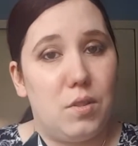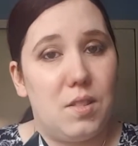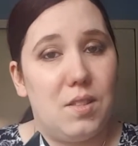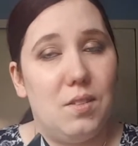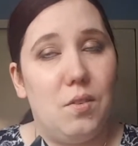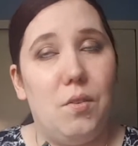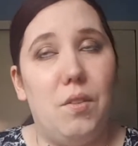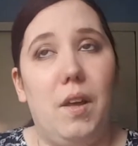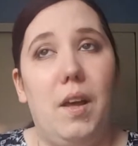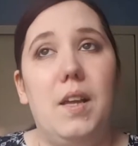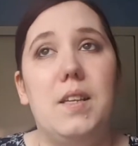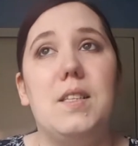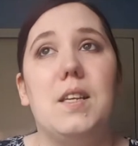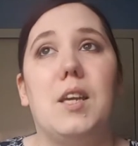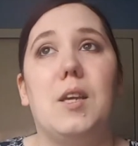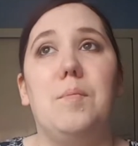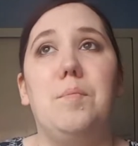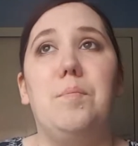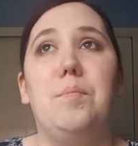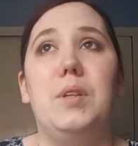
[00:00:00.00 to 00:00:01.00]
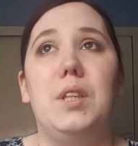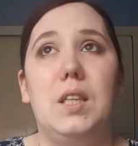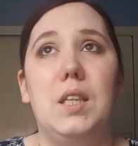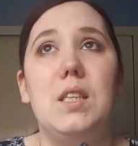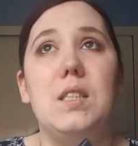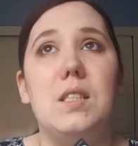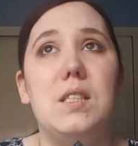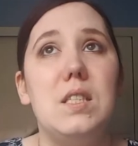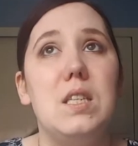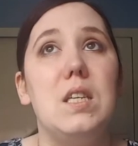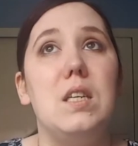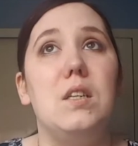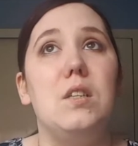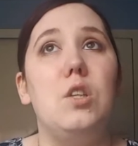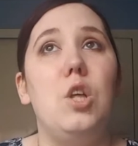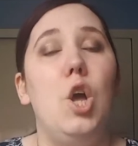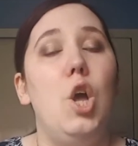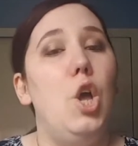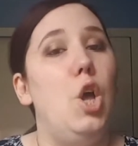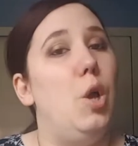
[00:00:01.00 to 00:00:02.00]
Now, that is a complete
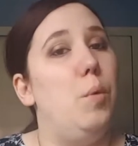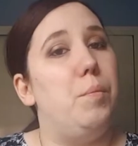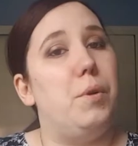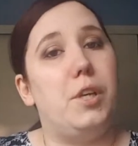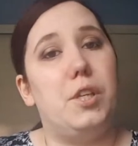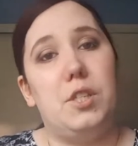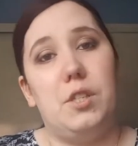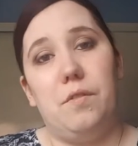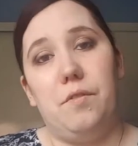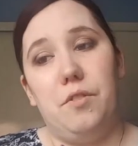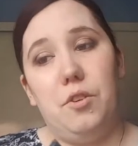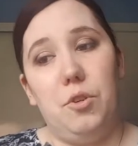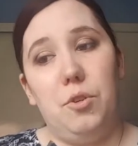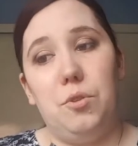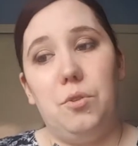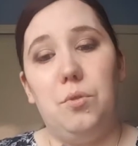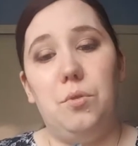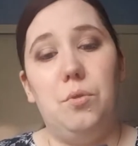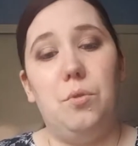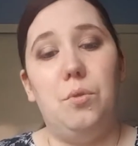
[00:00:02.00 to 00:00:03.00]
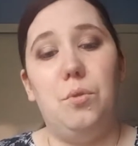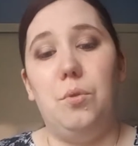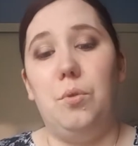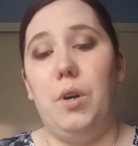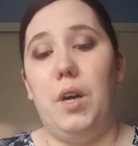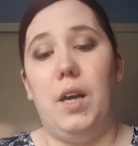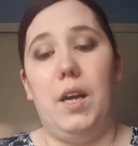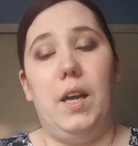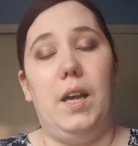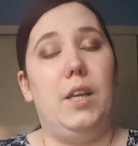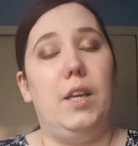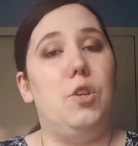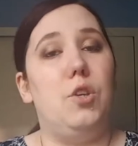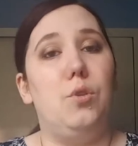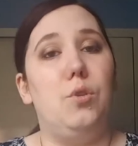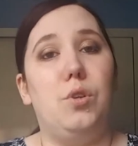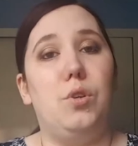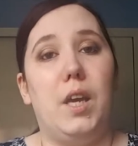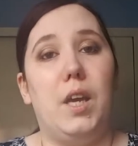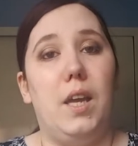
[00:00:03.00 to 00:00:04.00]
steal, because if you go and
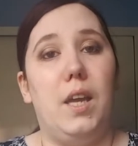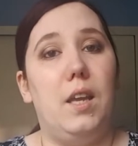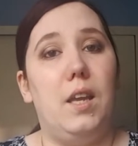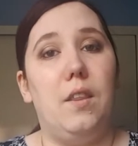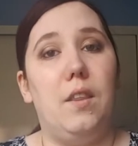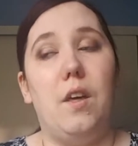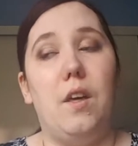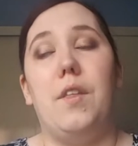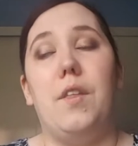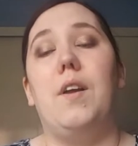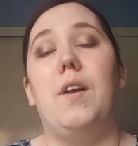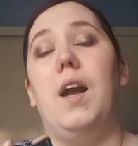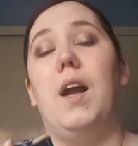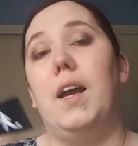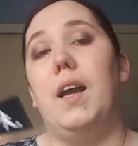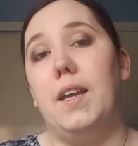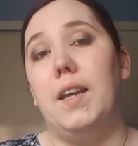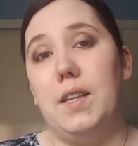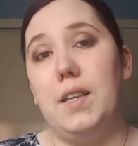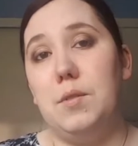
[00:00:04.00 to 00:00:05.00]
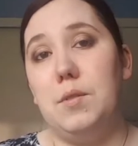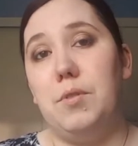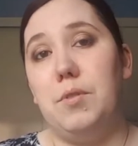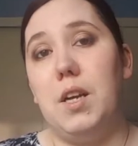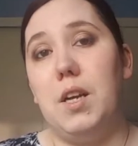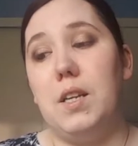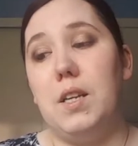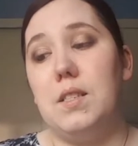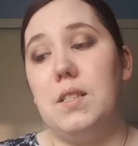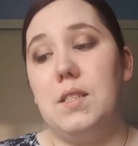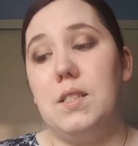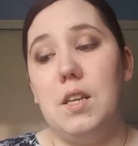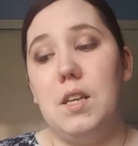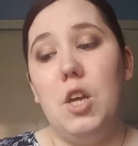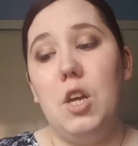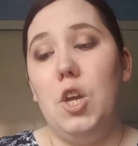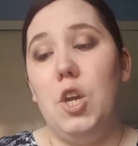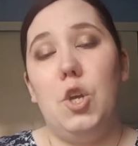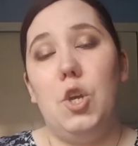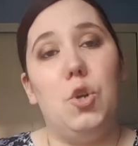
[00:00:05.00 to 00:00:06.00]
you look at any of the other high-end brands,
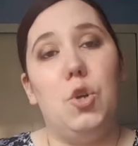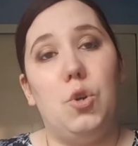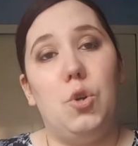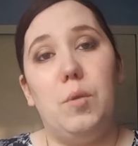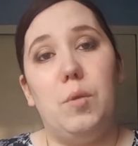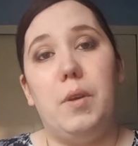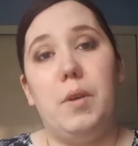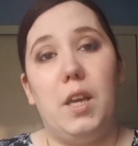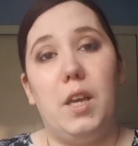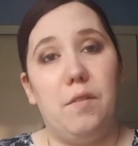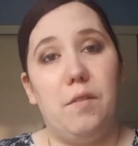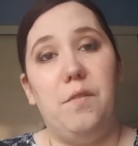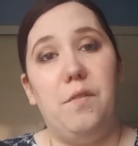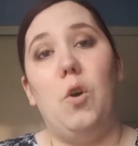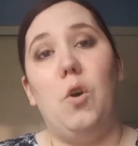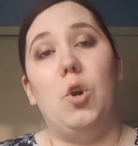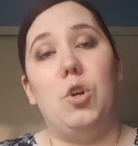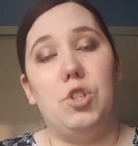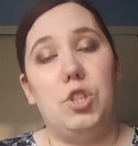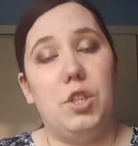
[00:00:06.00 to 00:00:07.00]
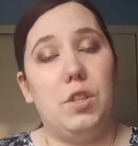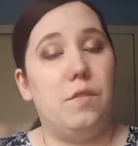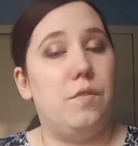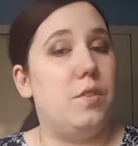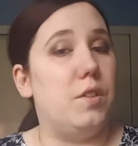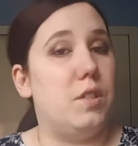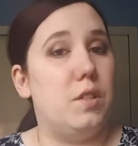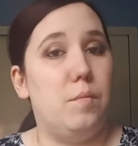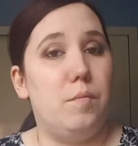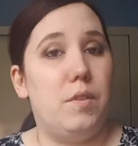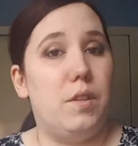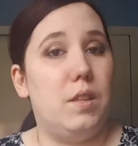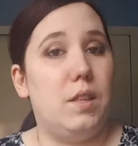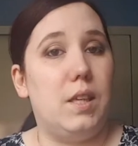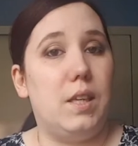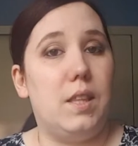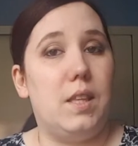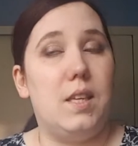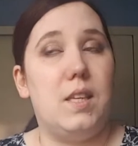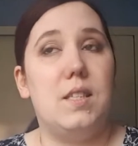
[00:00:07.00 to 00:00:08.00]
you're going to pay a fortune for something
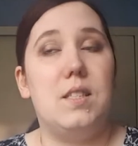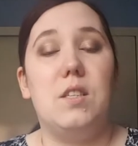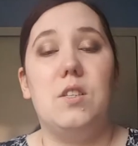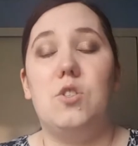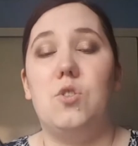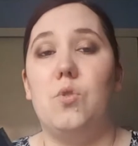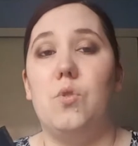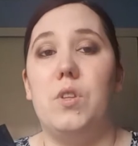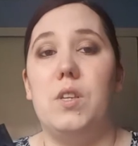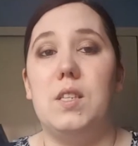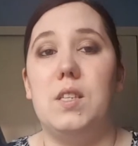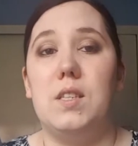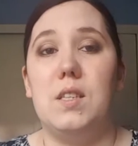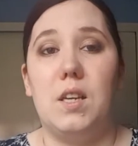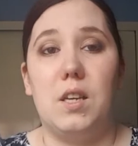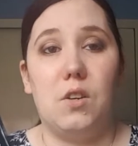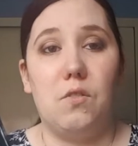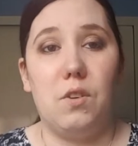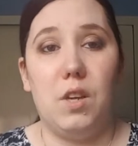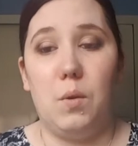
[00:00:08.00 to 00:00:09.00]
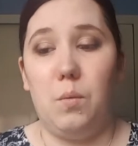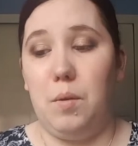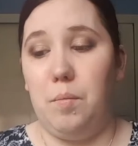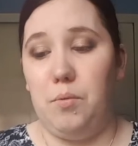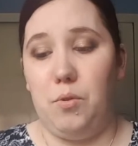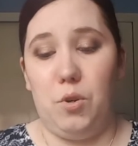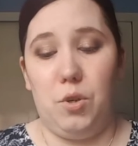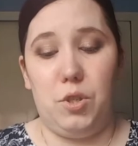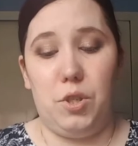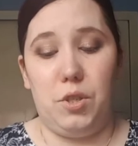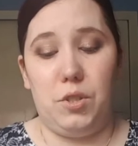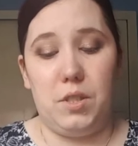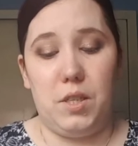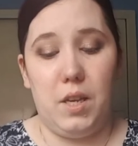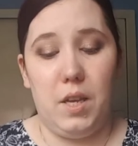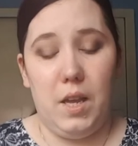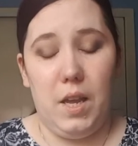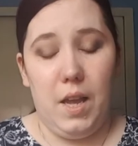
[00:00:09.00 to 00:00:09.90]
like this. So this is a great wee product.